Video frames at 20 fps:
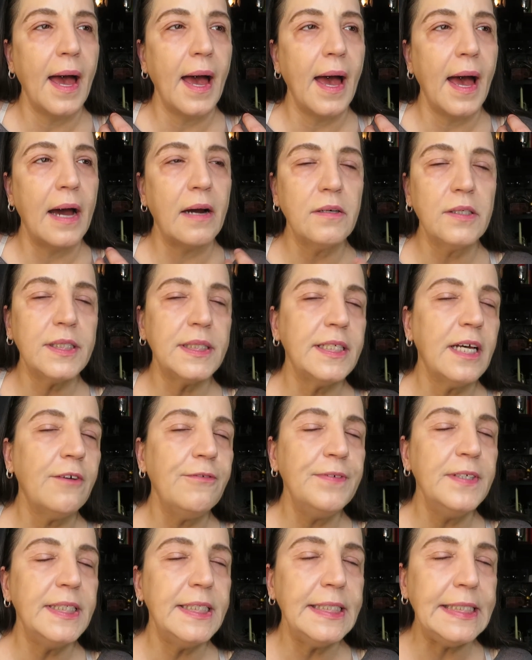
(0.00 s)
our
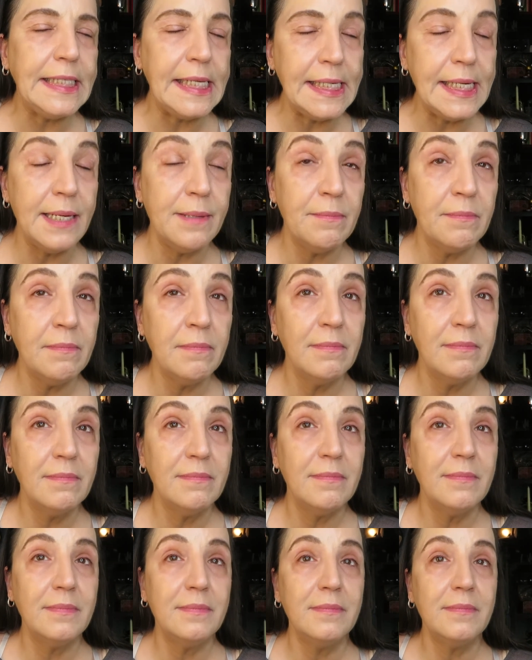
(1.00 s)
self-esteem
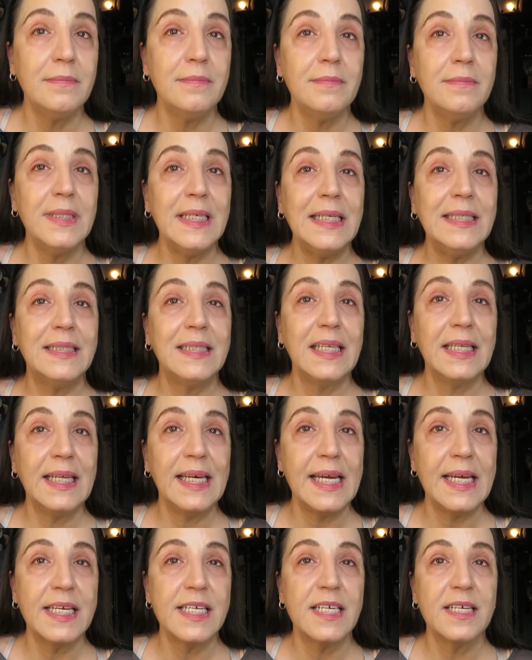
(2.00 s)
is
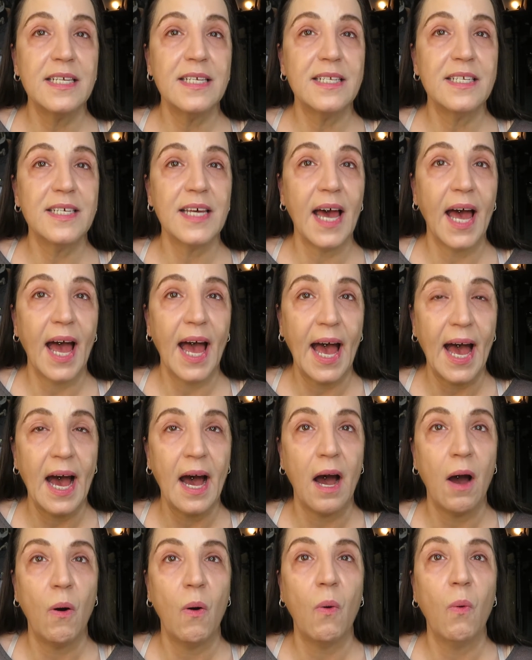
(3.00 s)
linked to
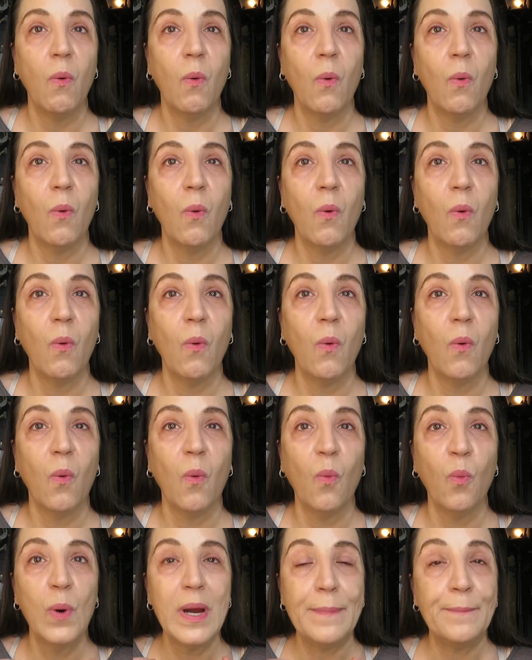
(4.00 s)
how
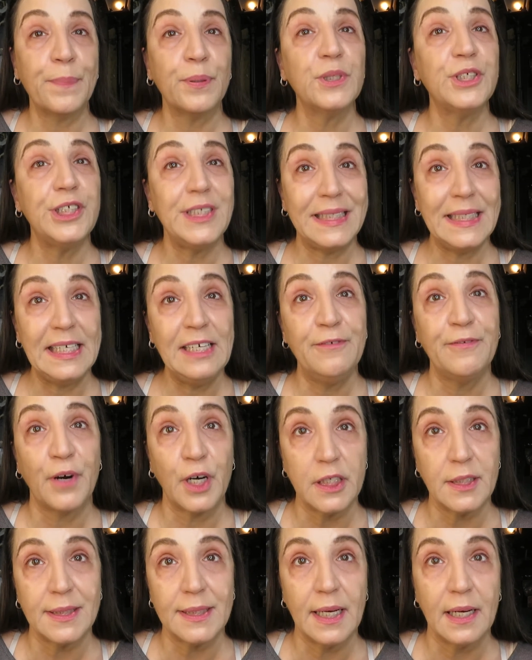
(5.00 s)
we perceive
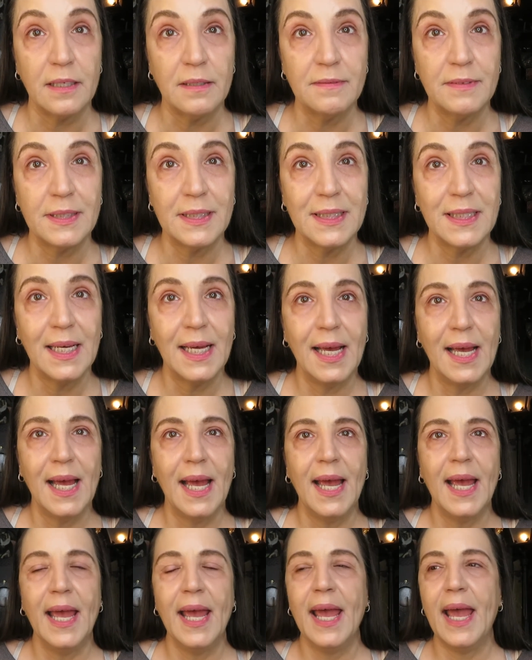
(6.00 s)
ourselves.
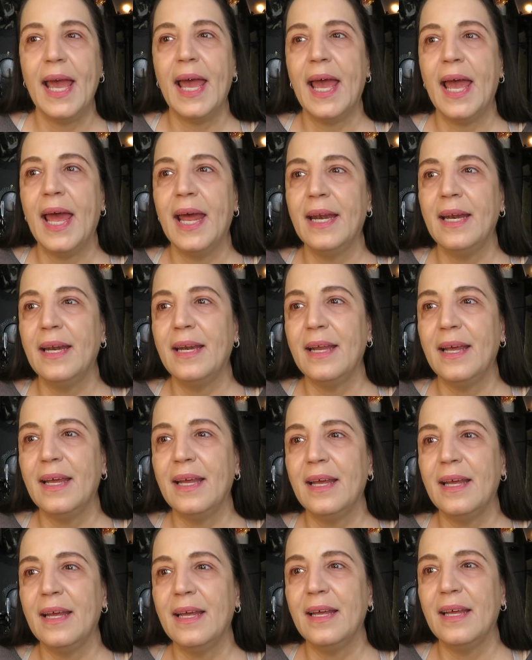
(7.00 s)
And
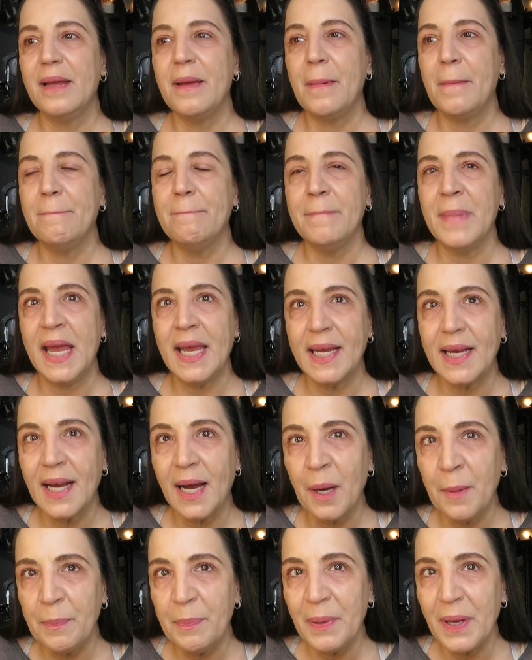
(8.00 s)

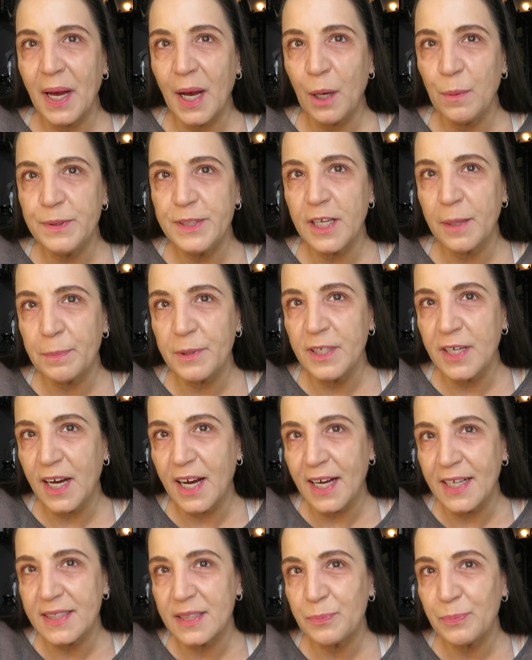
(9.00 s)
makeup helps
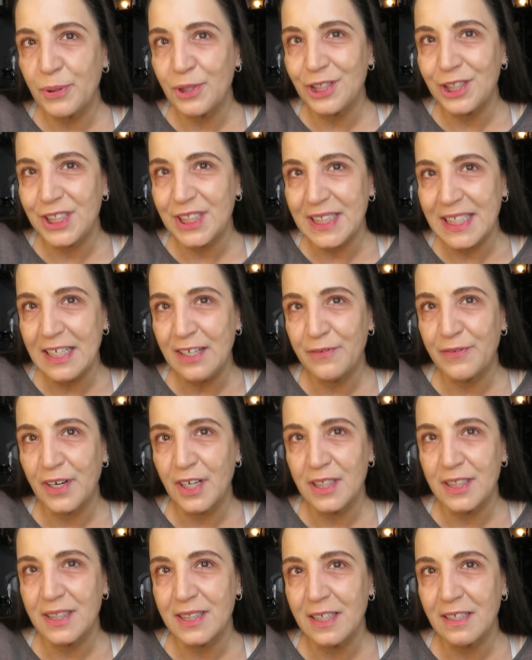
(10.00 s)
us perceive
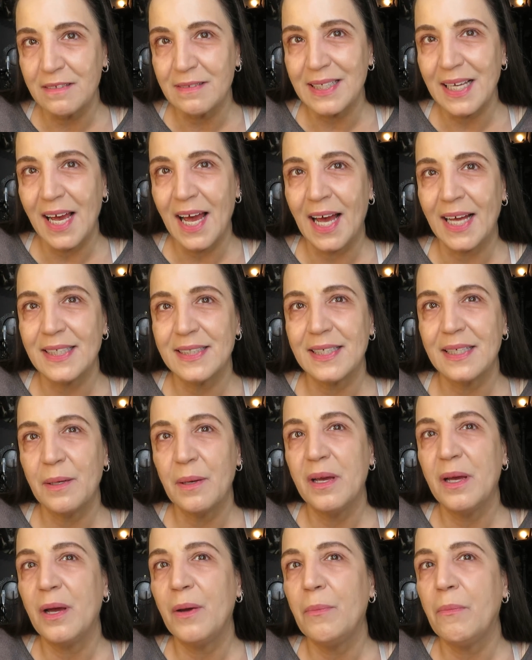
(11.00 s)
ourselves as
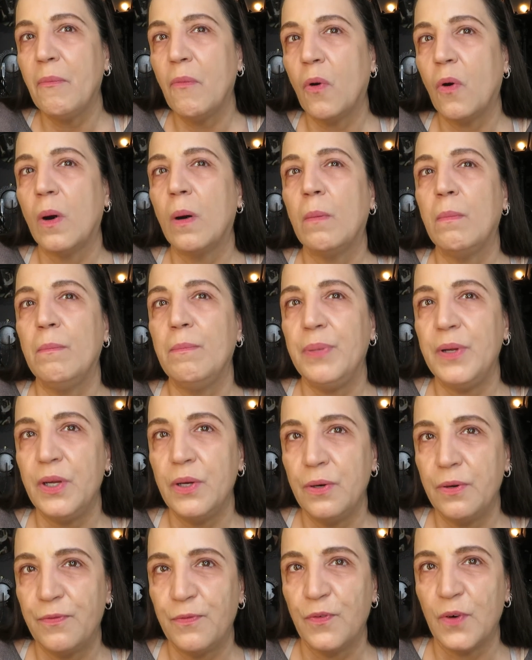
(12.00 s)
more
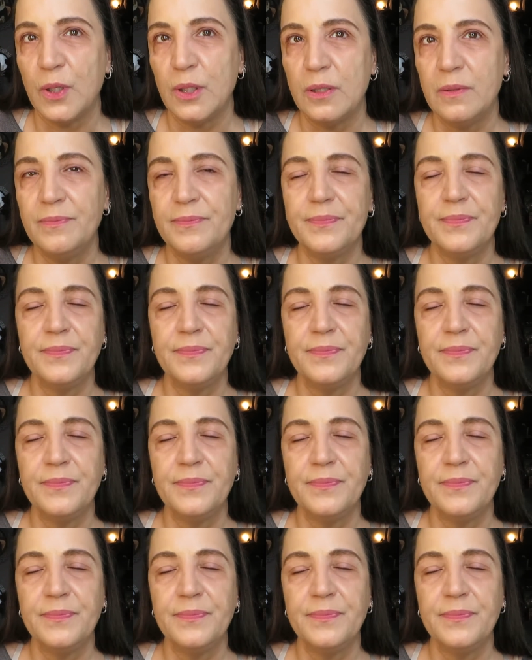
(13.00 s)
beautiful.